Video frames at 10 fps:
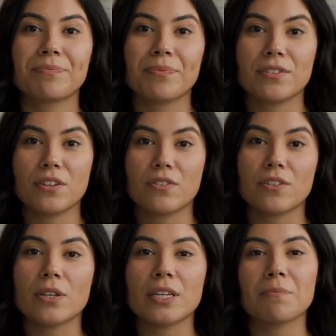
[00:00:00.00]

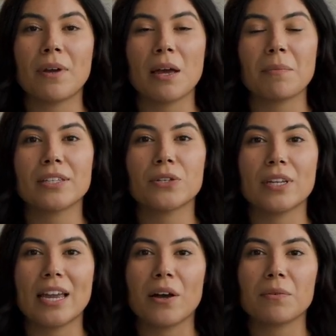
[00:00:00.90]
Social and
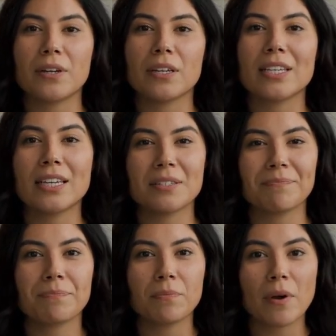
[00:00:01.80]
environmental accountability
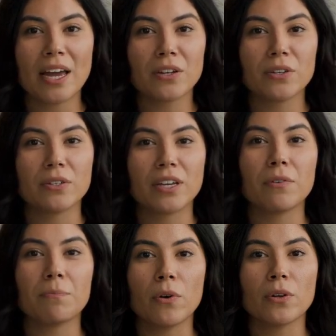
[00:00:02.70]
regularly
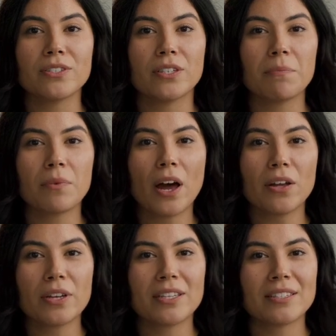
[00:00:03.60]
reports on
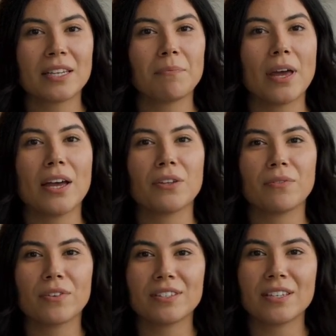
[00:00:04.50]
progress in
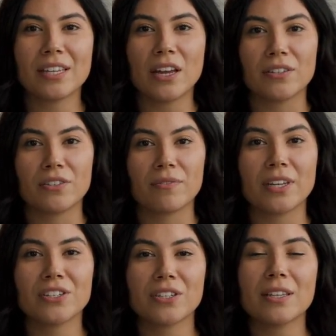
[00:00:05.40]
biodiversity
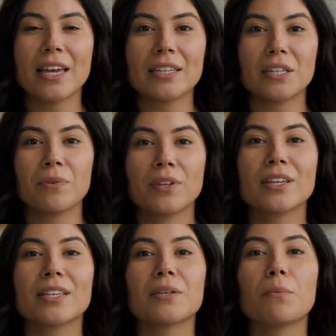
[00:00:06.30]
conservation and
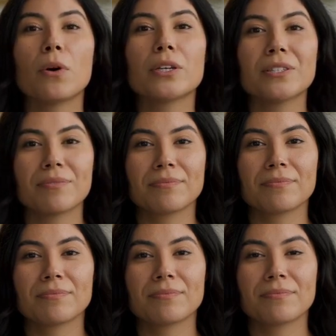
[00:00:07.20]
community support.
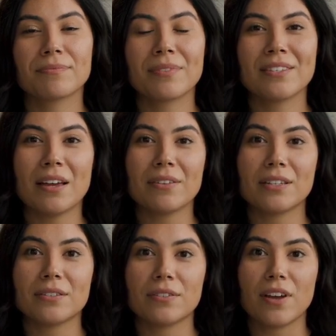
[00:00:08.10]

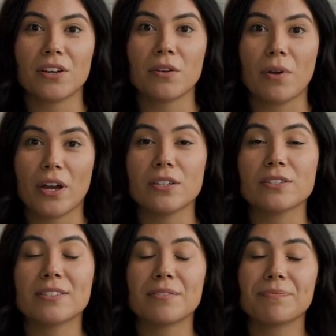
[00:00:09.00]
7. Dr.
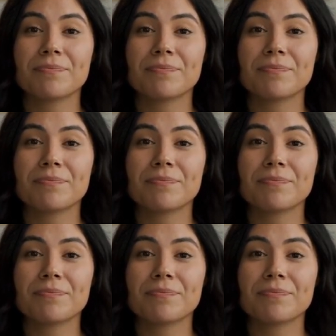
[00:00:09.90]
Bronner's.